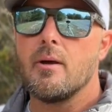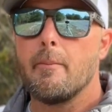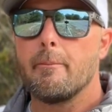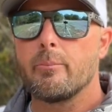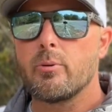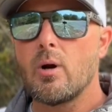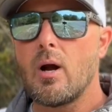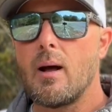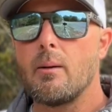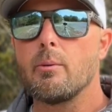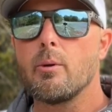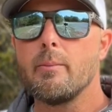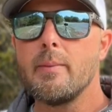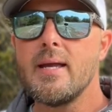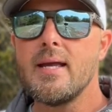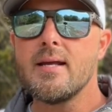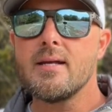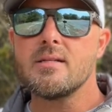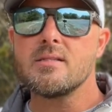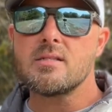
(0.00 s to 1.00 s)
Problem
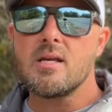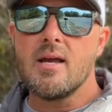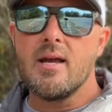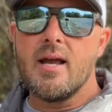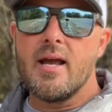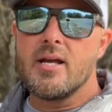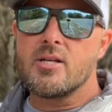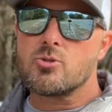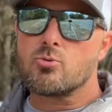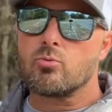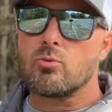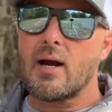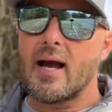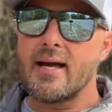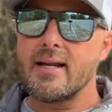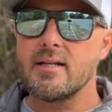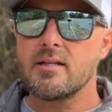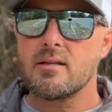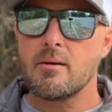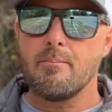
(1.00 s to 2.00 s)
is
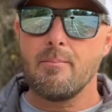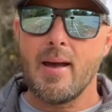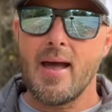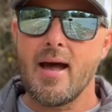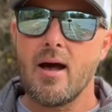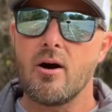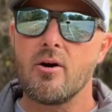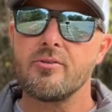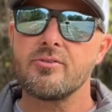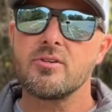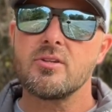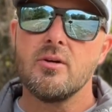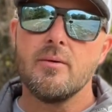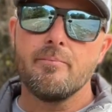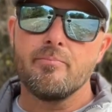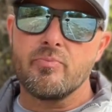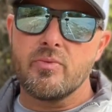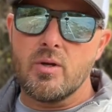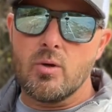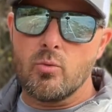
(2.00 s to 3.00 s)
right at the mouth
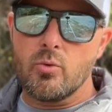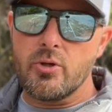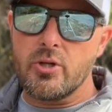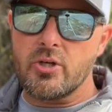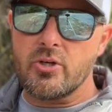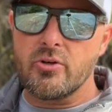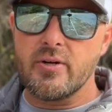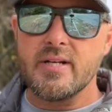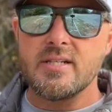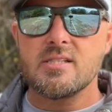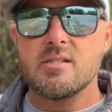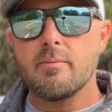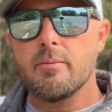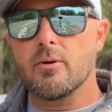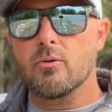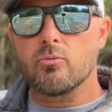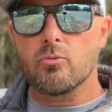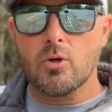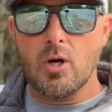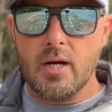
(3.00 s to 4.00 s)
where the creeks have
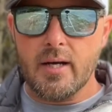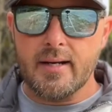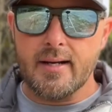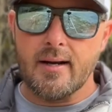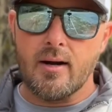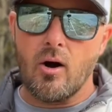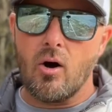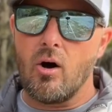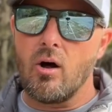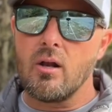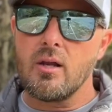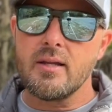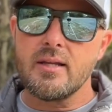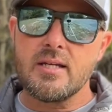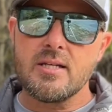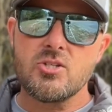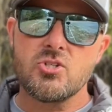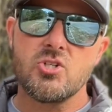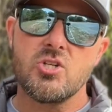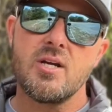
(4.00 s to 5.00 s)
been running all of
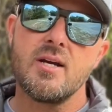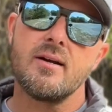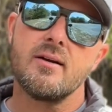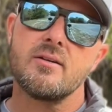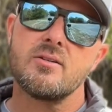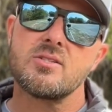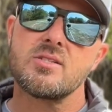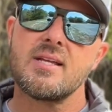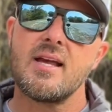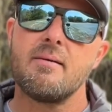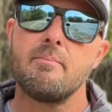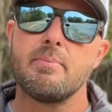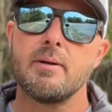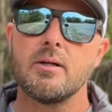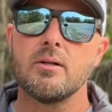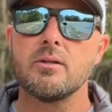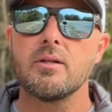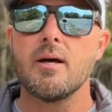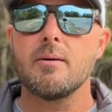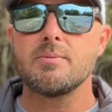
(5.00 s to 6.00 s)
these years, they
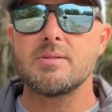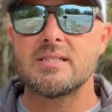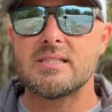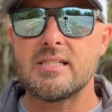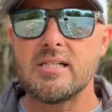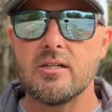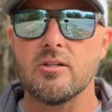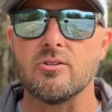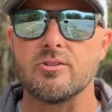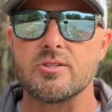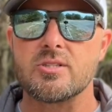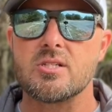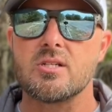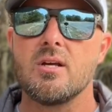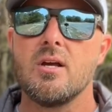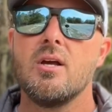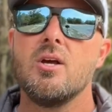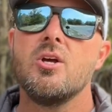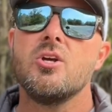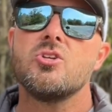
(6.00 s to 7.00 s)
build up silt.
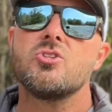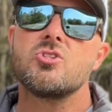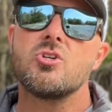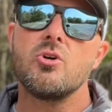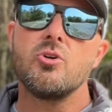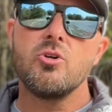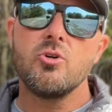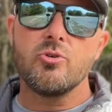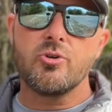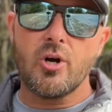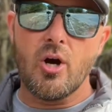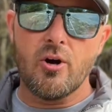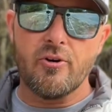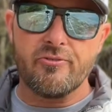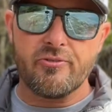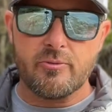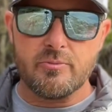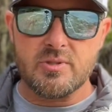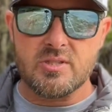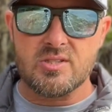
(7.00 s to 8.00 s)
So you go
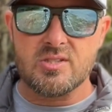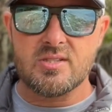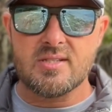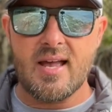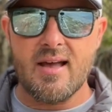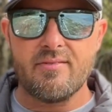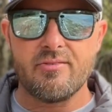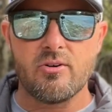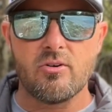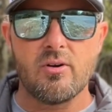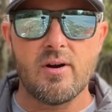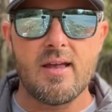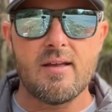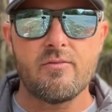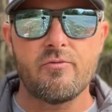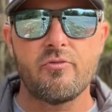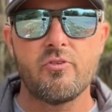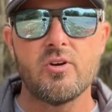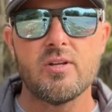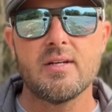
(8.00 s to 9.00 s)
from 7 or 8
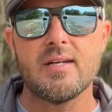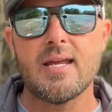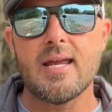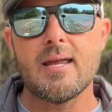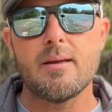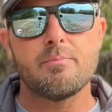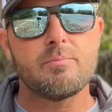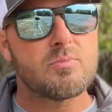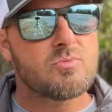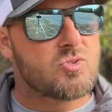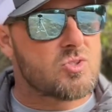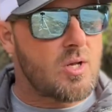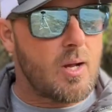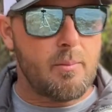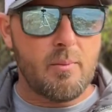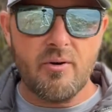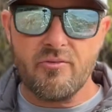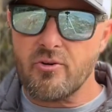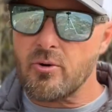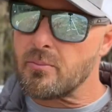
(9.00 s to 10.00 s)
foot deep, some
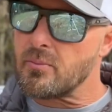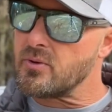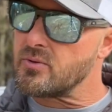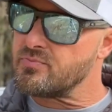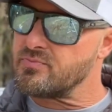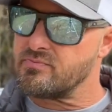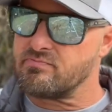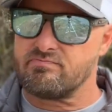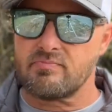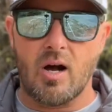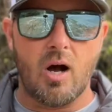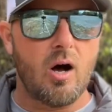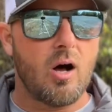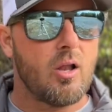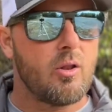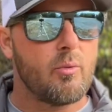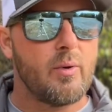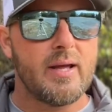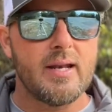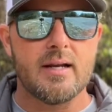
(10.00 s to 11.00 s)
of them are all
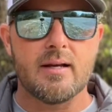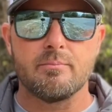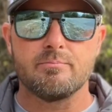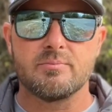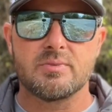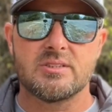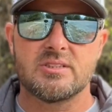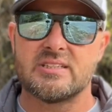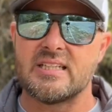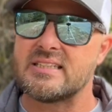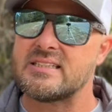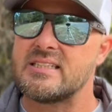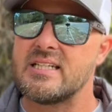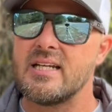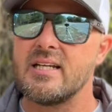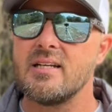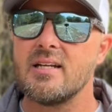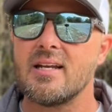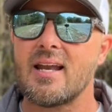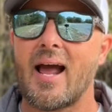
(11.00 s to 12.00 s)
the way to
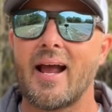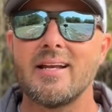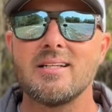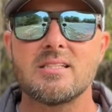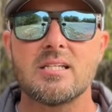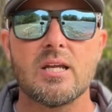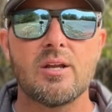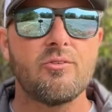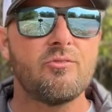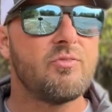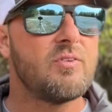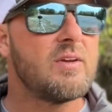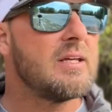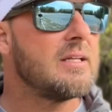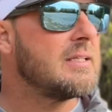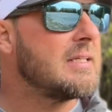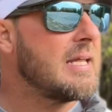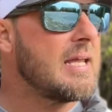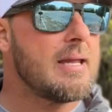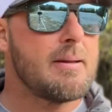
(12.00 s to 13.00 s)
16 to 19 feet
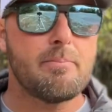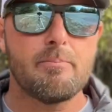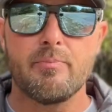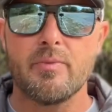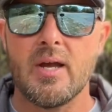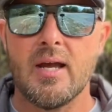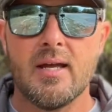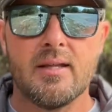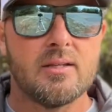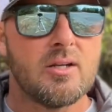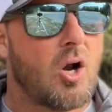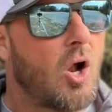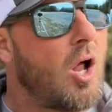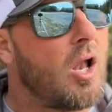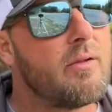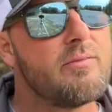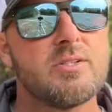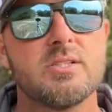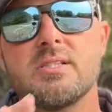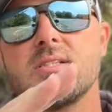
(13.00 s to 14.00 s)
deep, and all
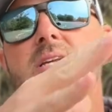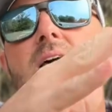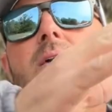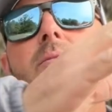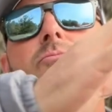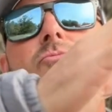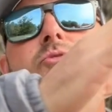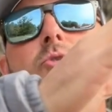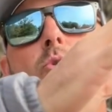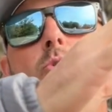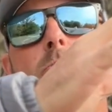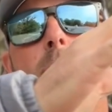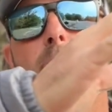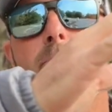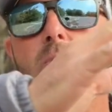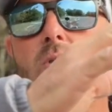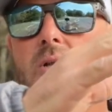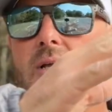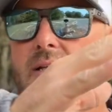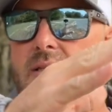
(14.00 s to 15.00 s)
of a sudden, boom,
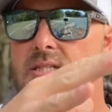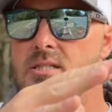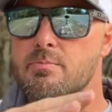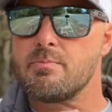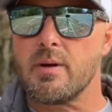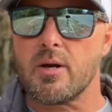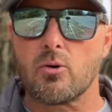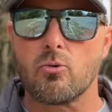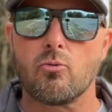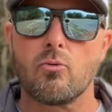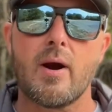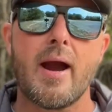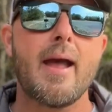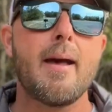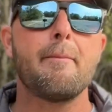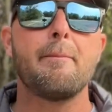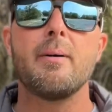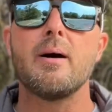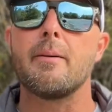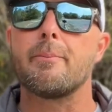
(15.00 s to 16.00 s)
you've got this big
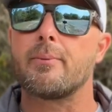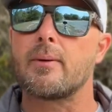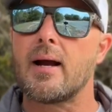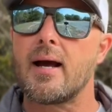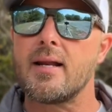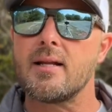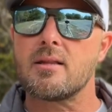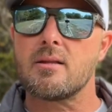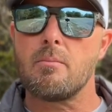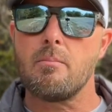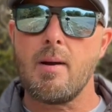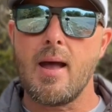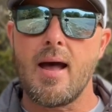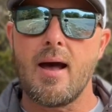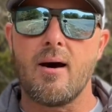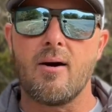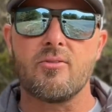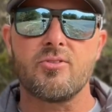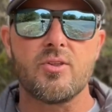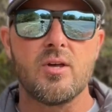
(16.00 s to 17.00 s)
ramp up right at the
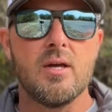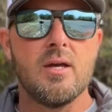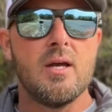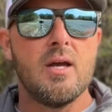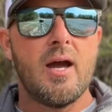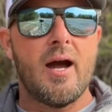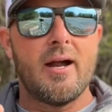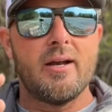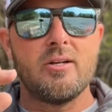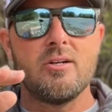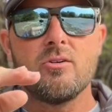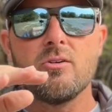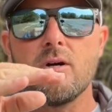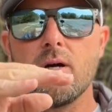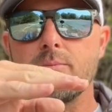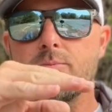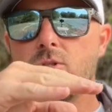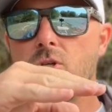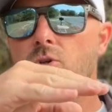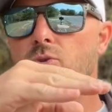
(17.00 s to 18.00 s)
mouth, and you're
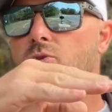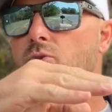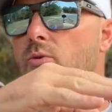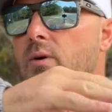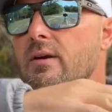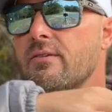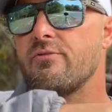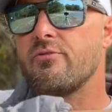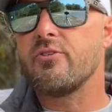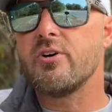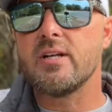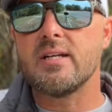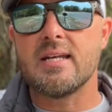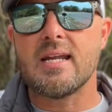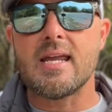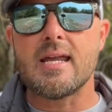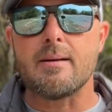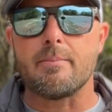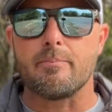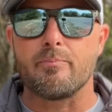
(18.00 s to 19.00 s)
up 2-3 foot
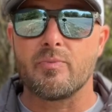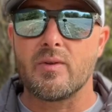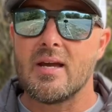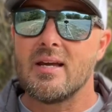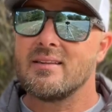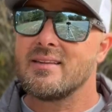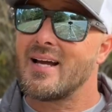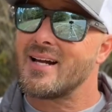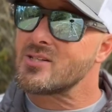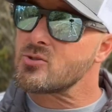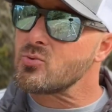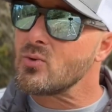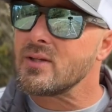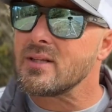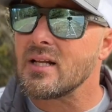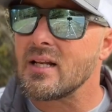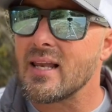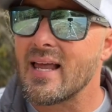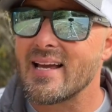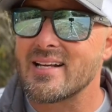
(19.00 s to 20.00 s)
deep. That's when
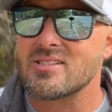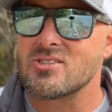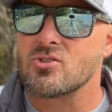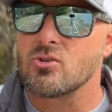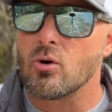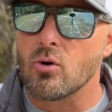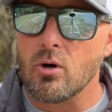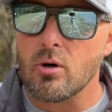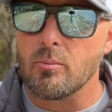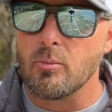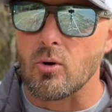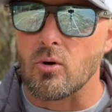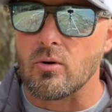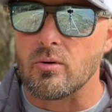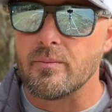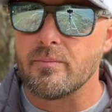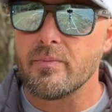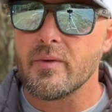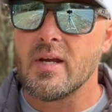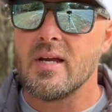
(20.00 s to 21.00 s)
the lake's normal.
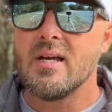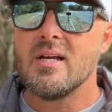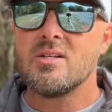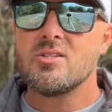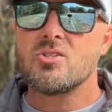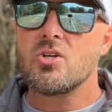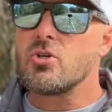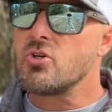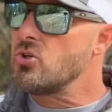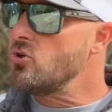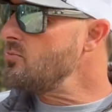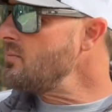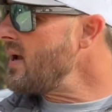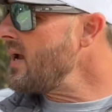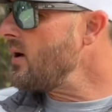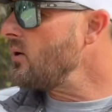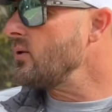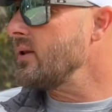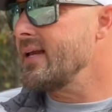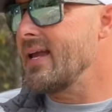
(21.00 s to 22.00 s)
So you may
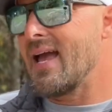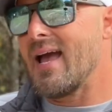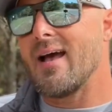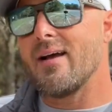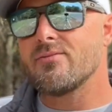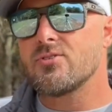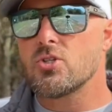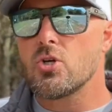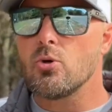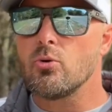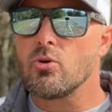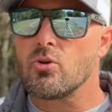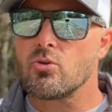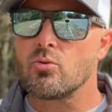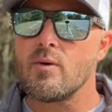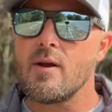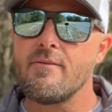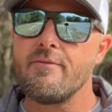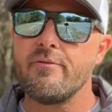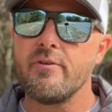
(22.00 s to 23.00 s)
only have 2 to
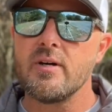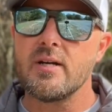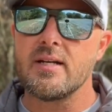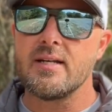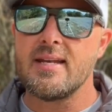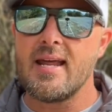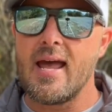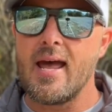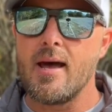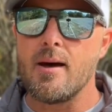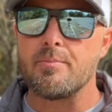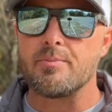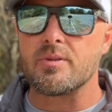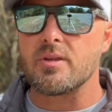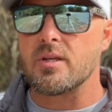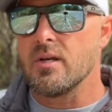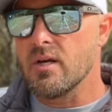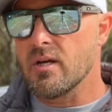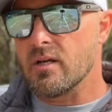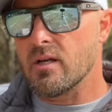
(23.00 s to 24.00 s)
3 foot of depth
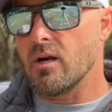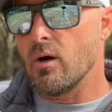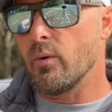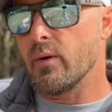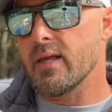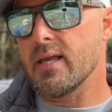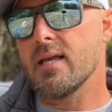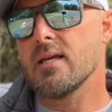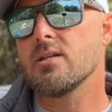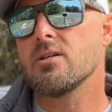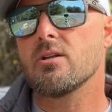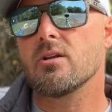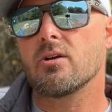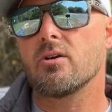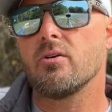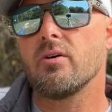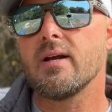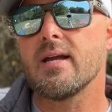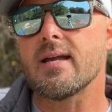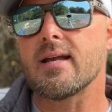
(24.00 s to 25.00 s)
going into the
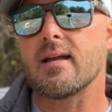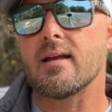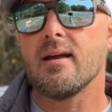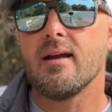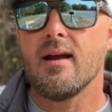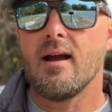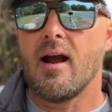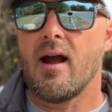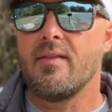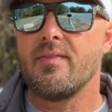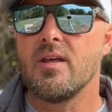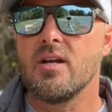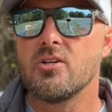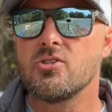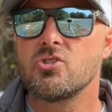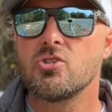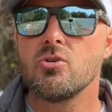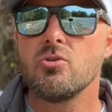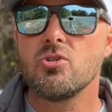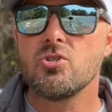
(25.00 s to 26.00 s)
creek, and then as
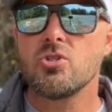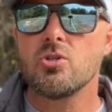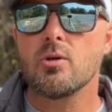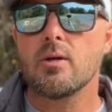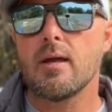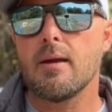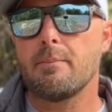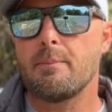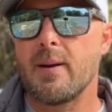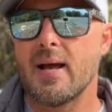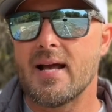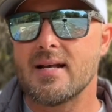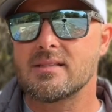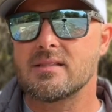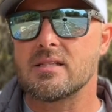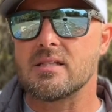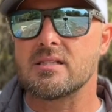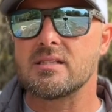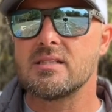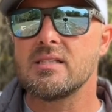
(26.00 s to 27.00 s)
soon as you get past
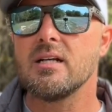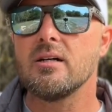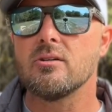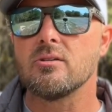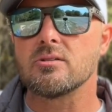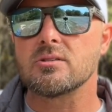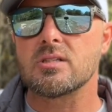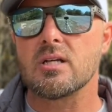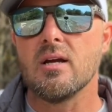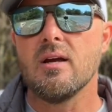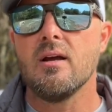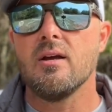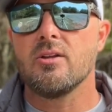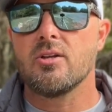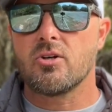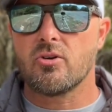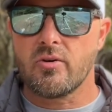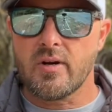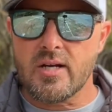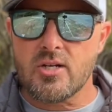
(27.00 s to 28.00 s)
the silt, the
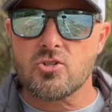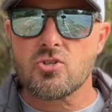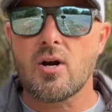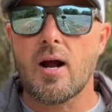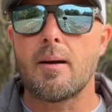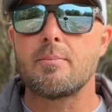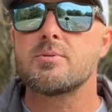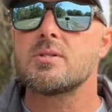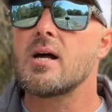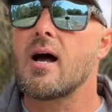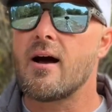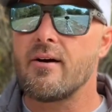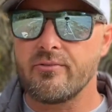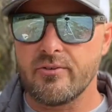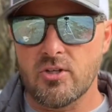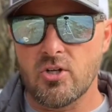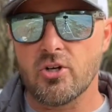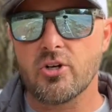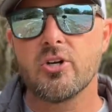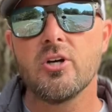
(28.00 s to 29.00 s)
creek drops off
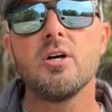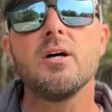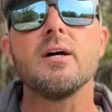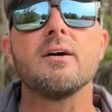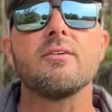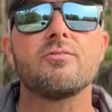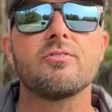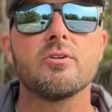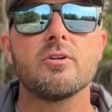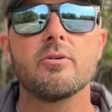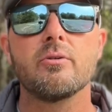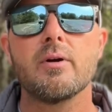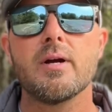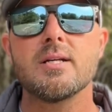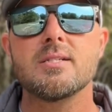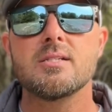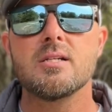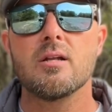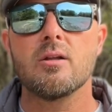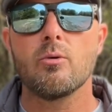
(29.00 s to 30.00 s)
and you're good for the
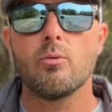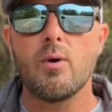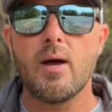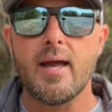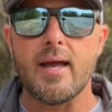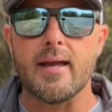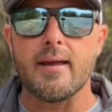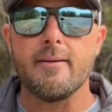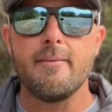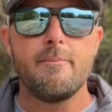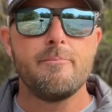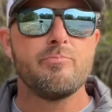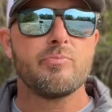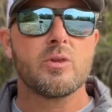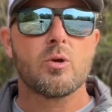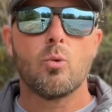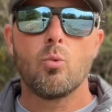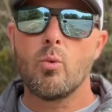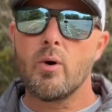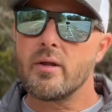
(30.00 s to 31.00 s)
rest of the way.
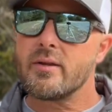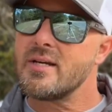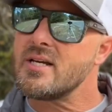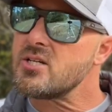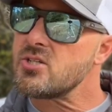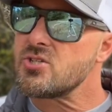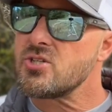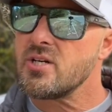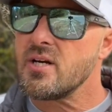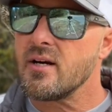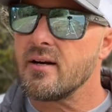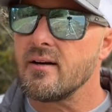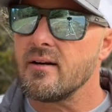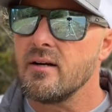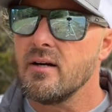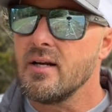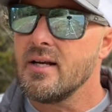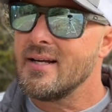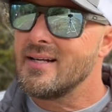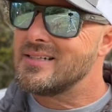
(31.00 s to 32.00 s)
Well, this year,
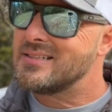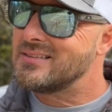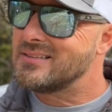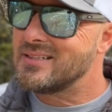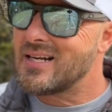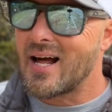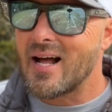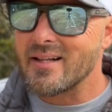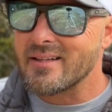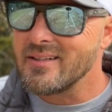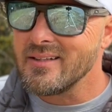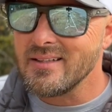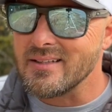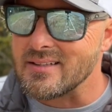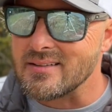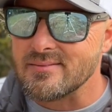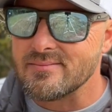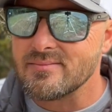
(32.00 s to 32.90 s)
not good.